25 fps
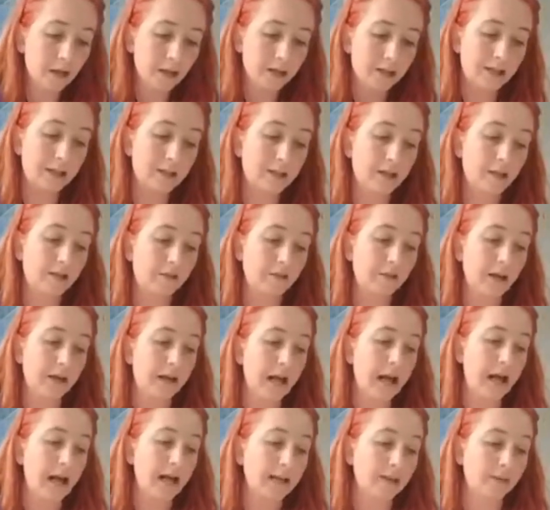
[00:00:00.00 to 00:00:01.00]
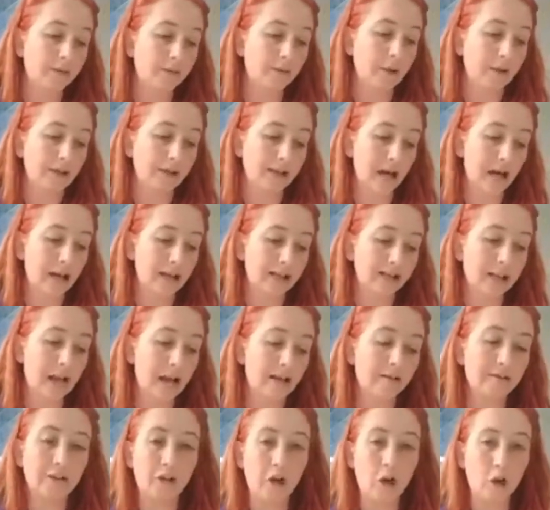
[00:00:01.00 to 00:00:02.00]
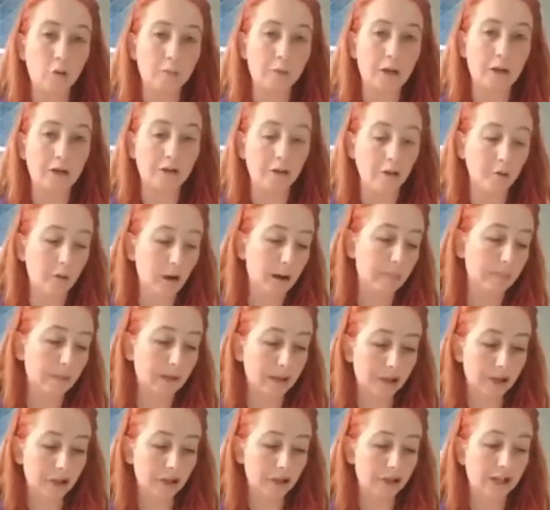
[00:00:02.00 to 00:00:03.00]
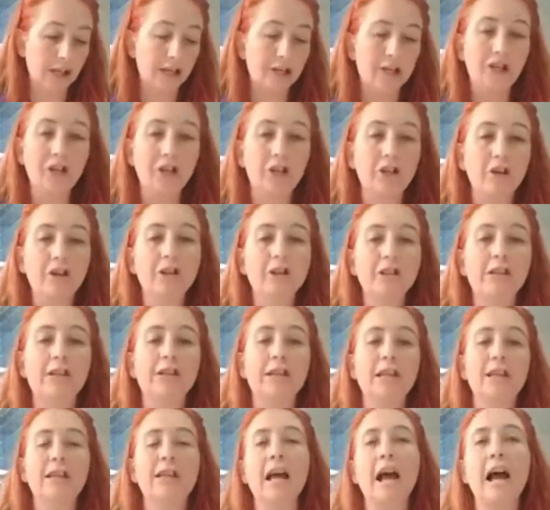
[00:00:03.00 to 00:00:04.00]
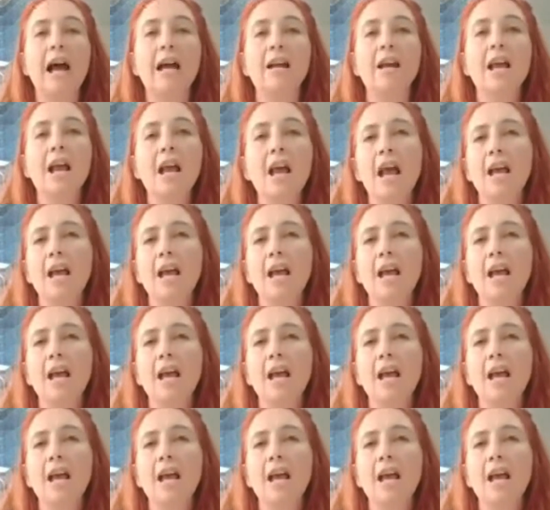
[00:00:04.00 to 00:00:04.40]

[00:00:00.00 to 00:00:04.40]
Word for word: Did the three guys with guns have scopes on their weapons? She said she couldn't see that.